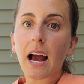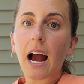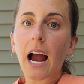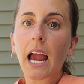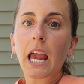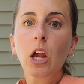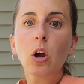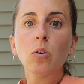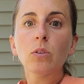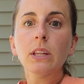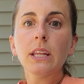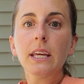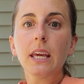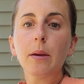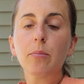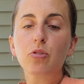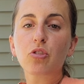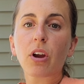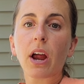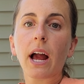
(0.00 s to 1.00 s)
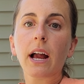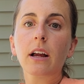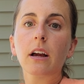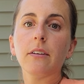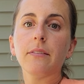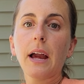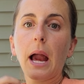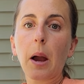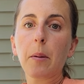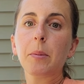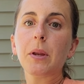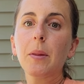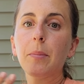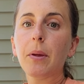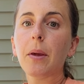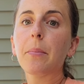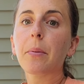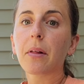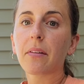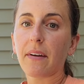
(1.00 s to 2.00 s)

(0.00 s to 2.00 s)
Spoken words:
I only keep track of how many people